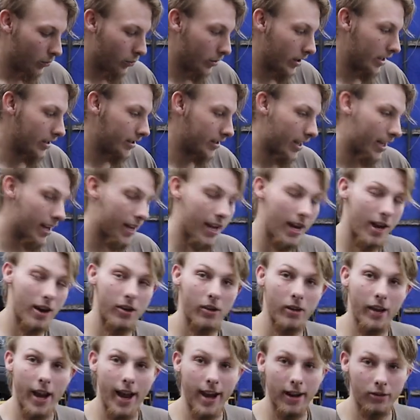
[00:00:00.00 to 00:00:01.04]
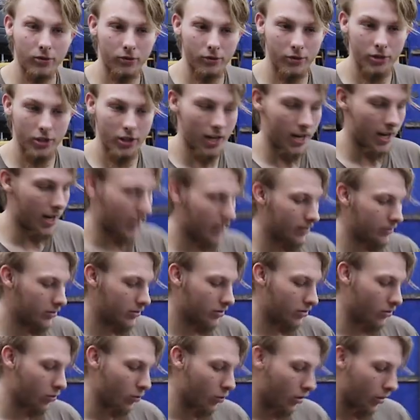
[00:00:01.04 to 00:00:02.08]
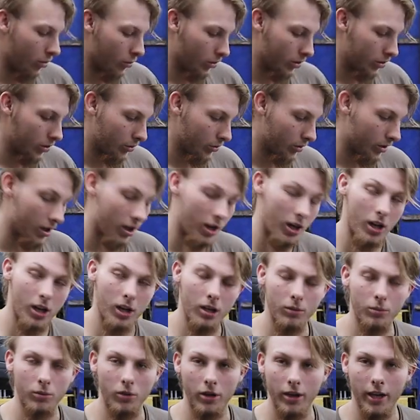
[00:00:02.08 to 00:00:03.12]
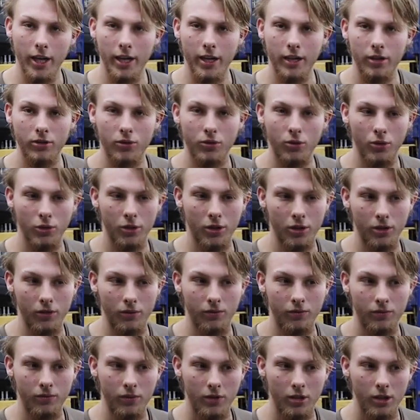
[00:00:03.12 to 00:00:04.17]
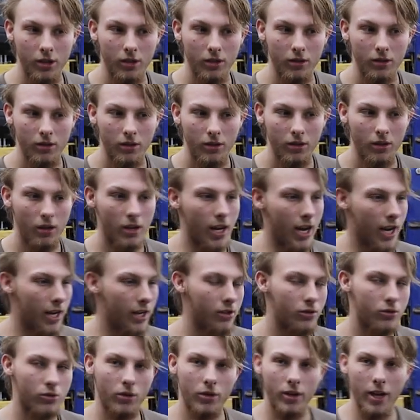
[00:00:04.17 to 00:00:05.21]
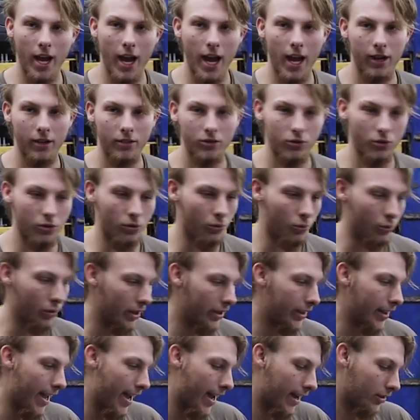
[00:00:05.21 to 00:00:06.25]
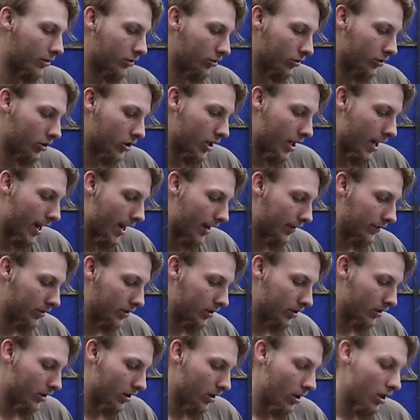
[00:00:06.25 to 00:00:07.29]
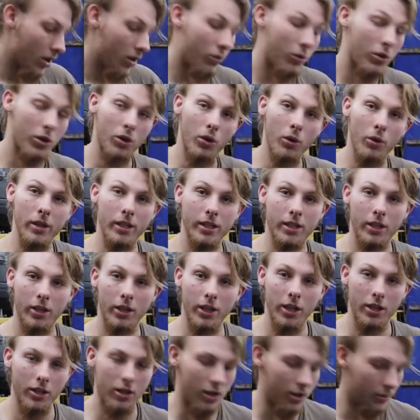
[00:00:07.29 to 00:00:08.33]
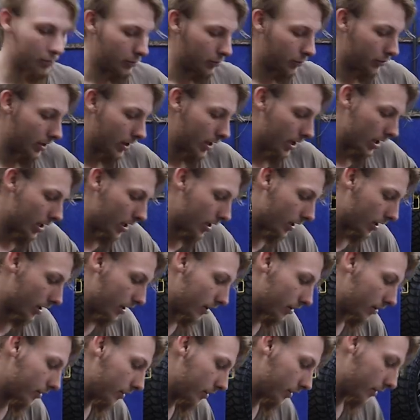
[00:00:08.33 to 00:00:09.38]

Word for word: we take out axle shafts or we're doing a hub on any sort of any sort of axle with axle shafts, we always clean up the, uh,